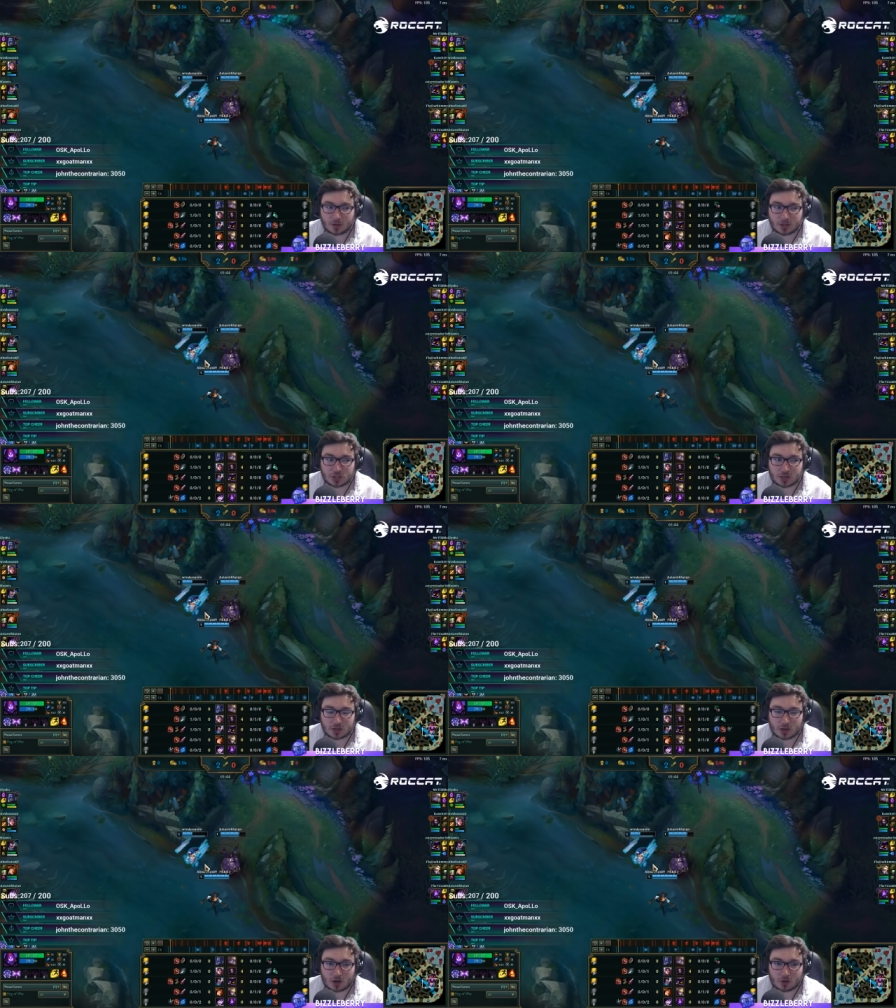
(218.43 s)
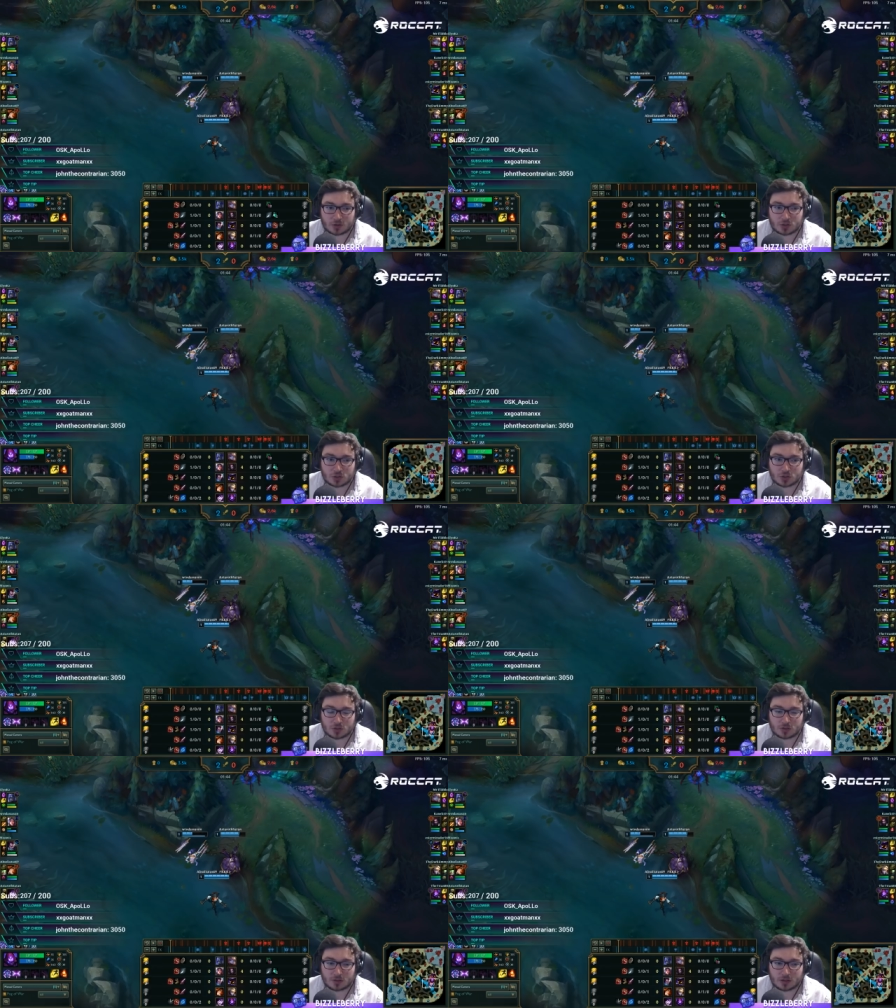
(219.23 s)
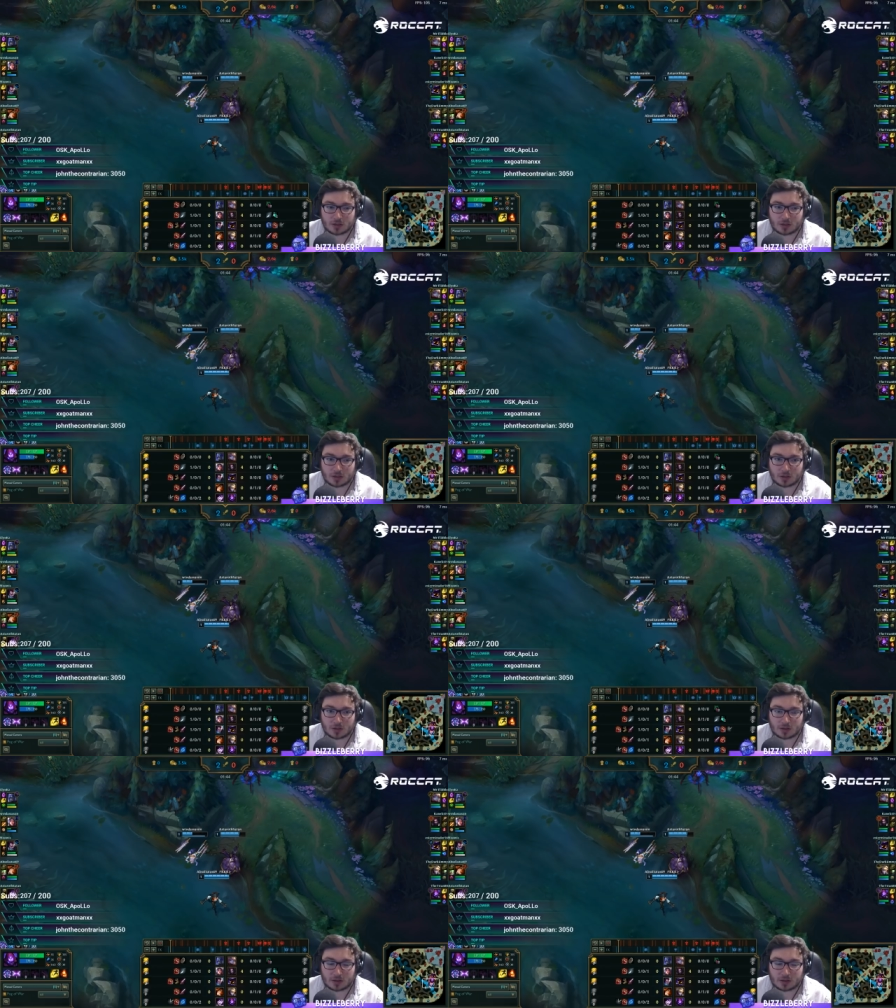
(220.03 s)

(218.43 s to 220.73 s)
I would actually encourage the